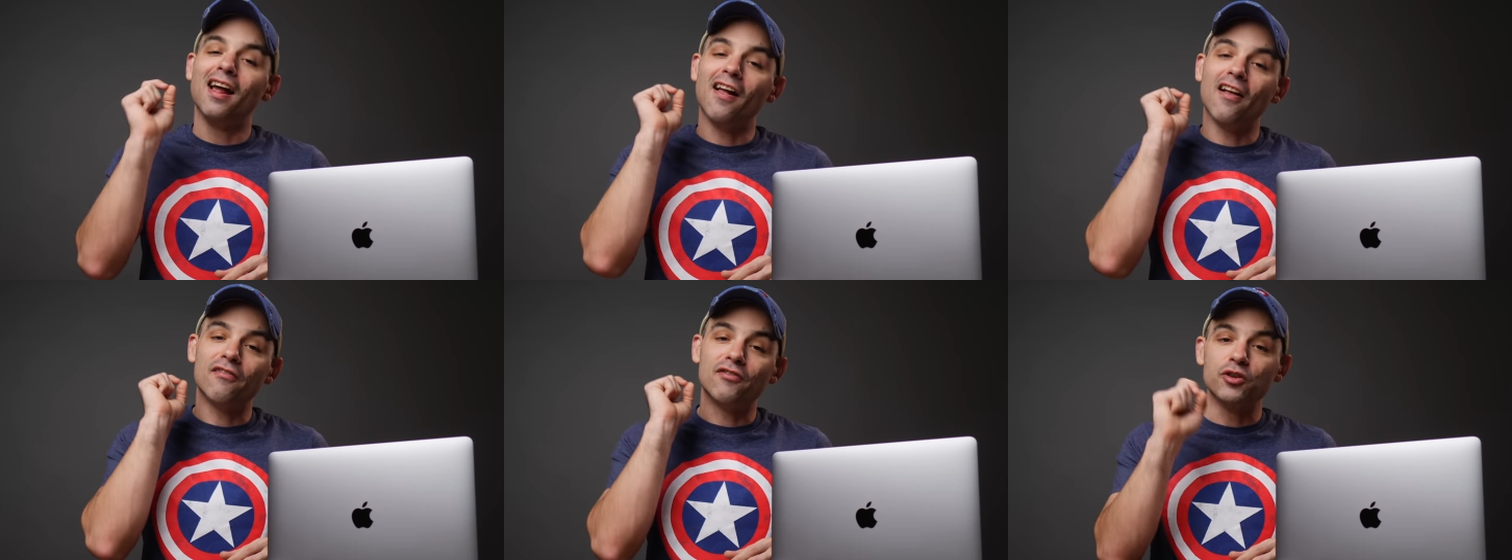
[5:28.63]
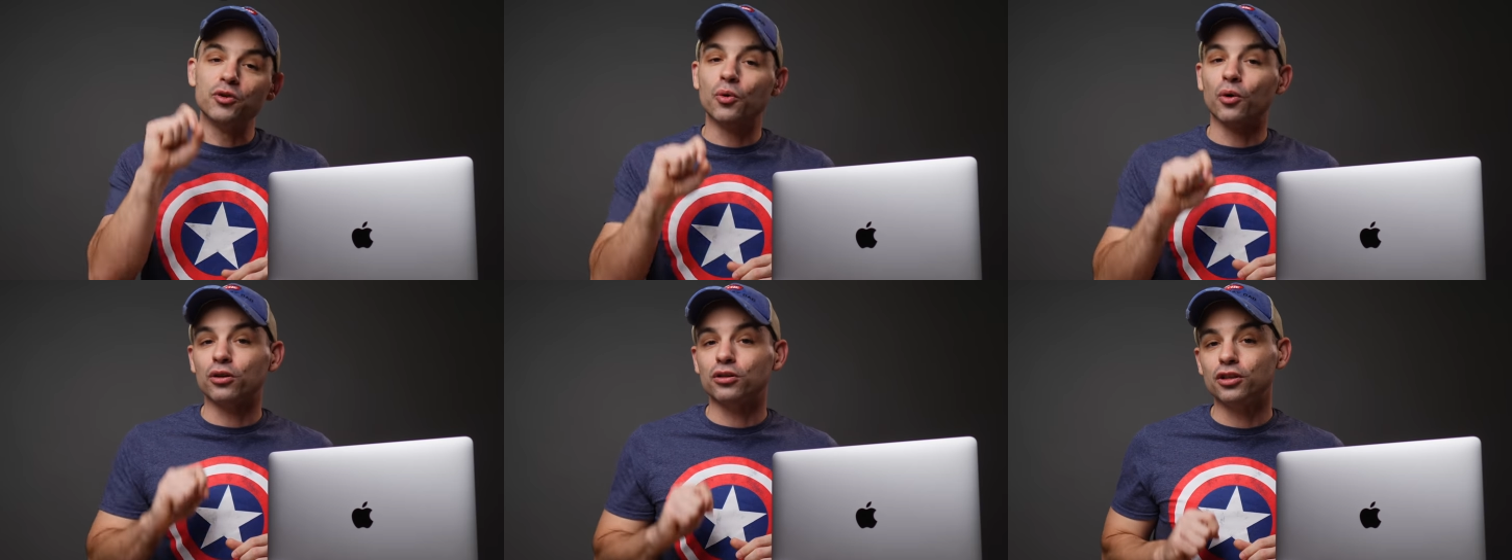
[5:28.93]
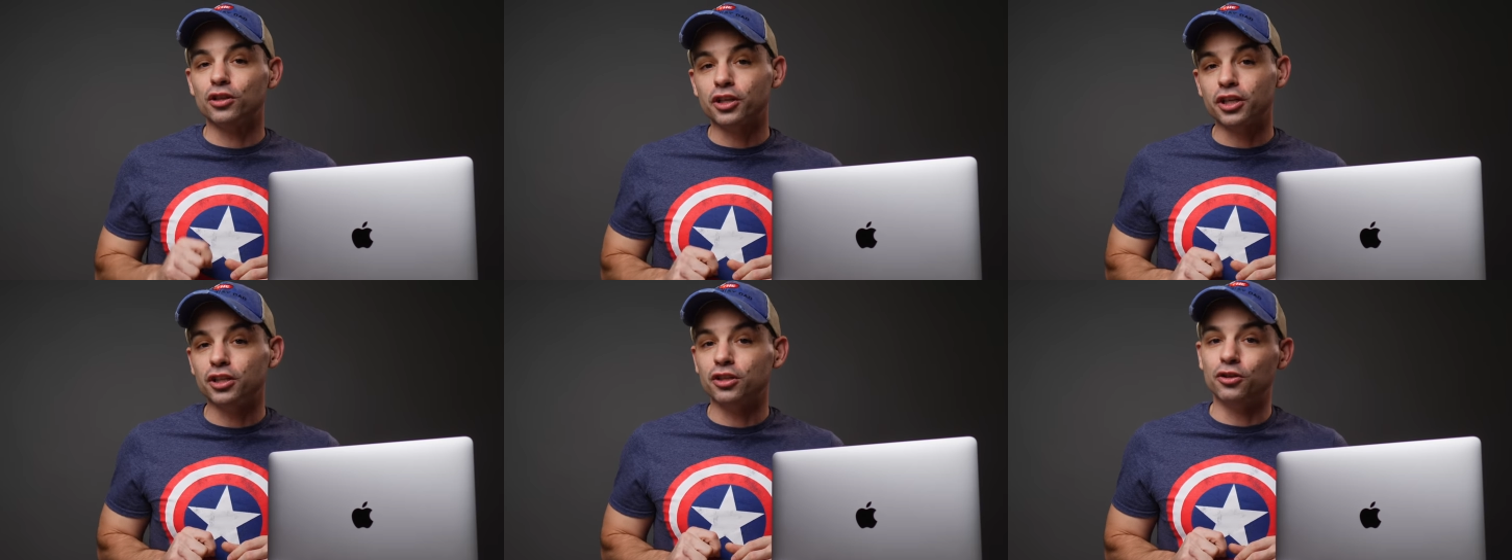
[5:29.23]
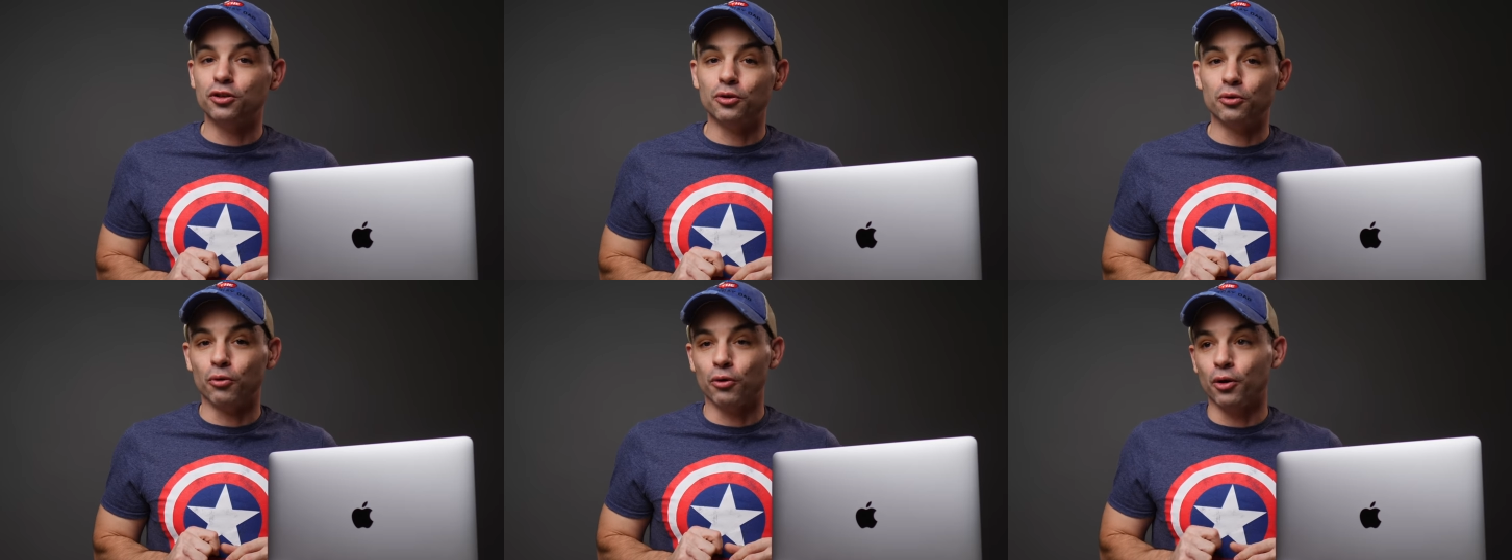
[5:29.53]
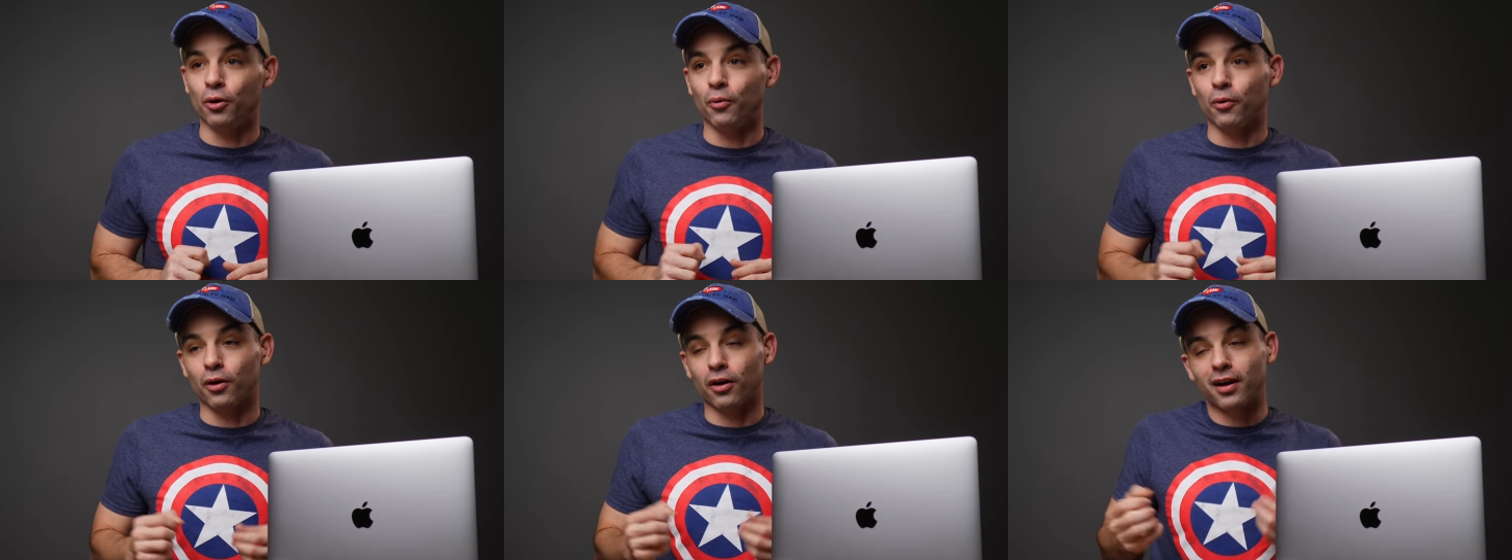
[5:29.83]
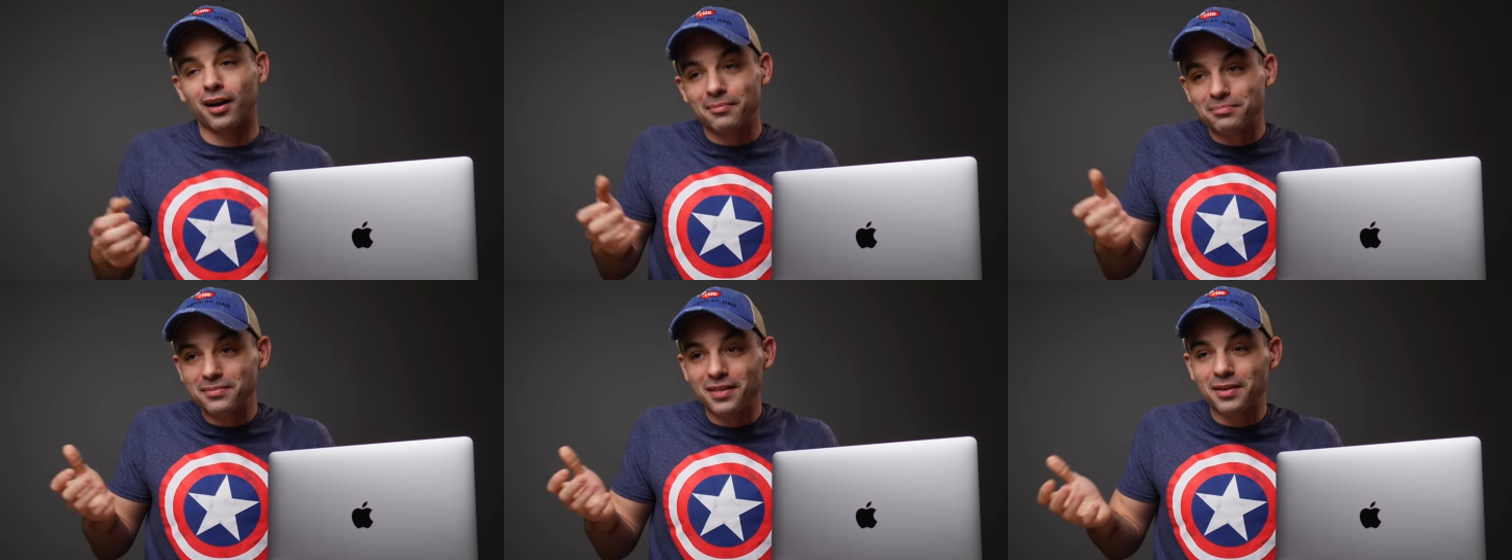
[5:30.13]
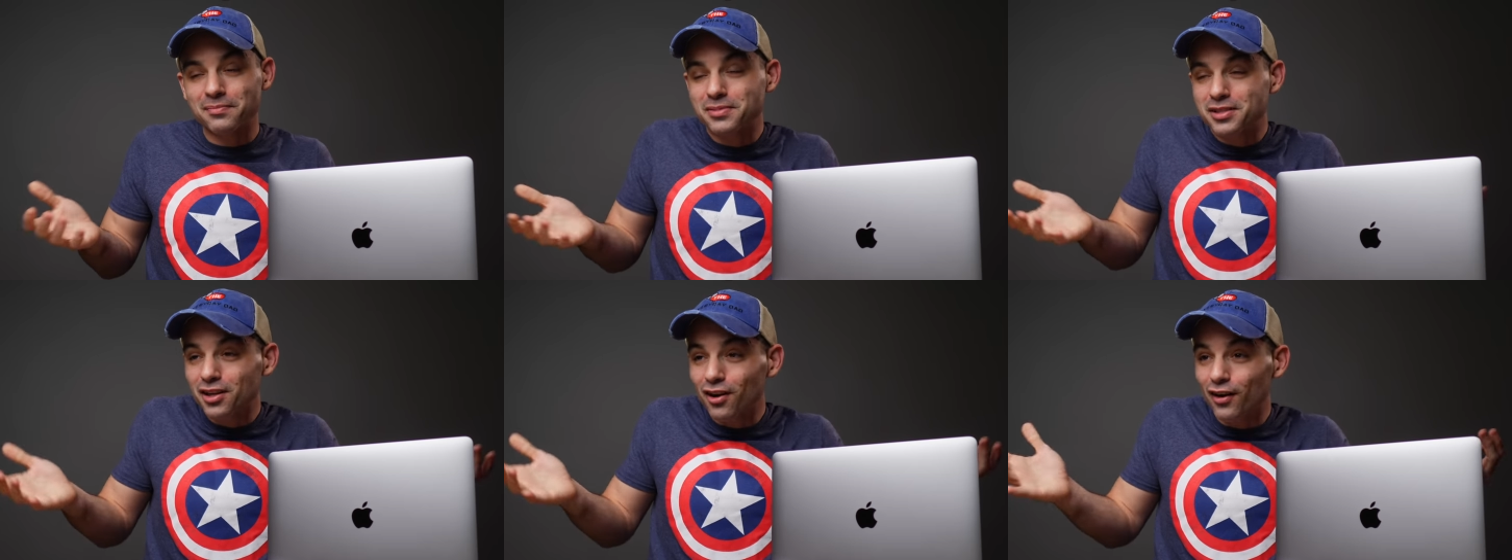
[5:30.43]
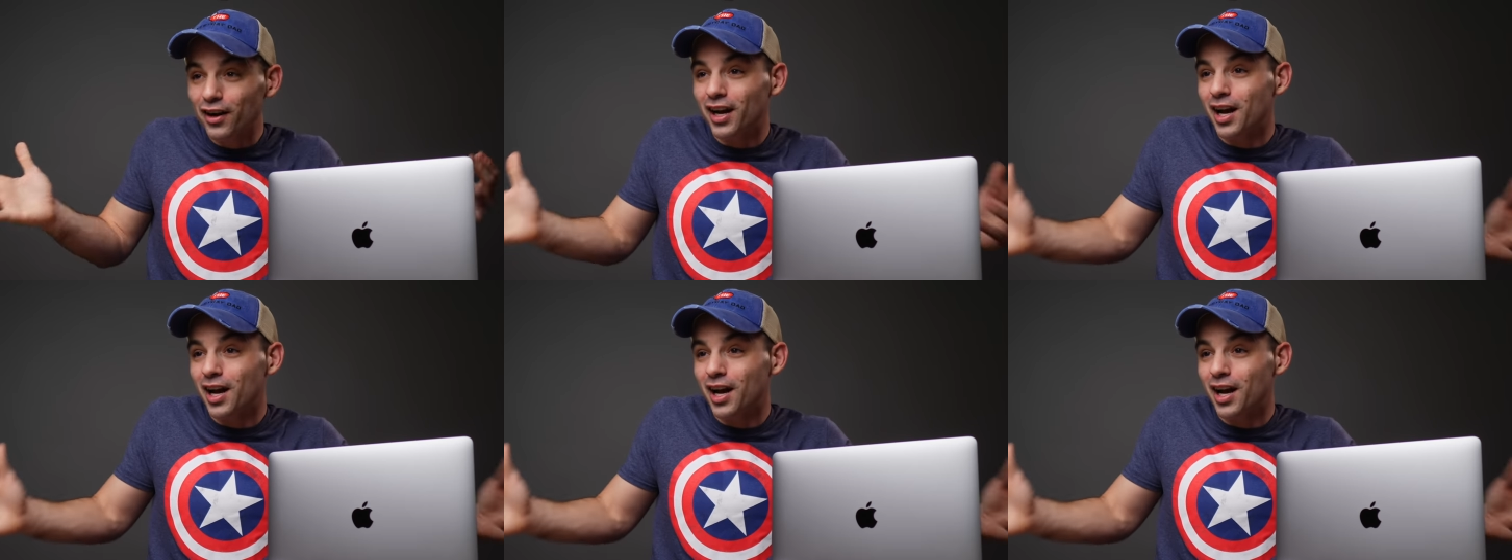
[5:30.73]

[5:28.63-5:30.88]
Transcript: if you are looking to do real work. I'm sorry,